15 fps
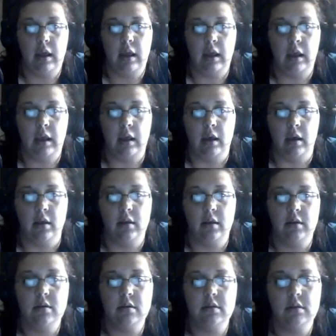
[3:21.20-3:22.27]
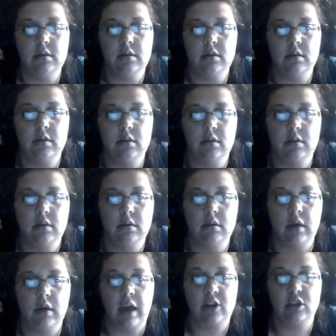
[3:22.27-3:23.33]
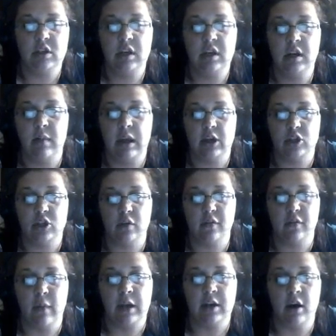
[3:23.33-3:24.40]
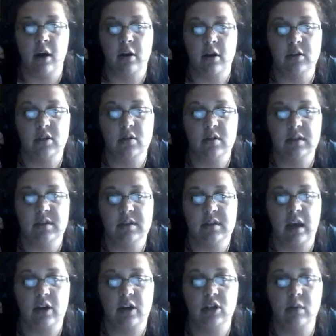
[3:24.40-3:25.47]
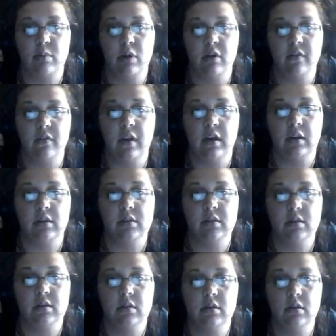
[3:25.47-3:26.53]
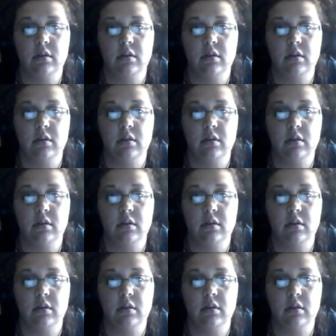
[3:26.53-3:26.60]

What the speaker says: And I actually need to make a shirt for my daughter, so this is actually perfect.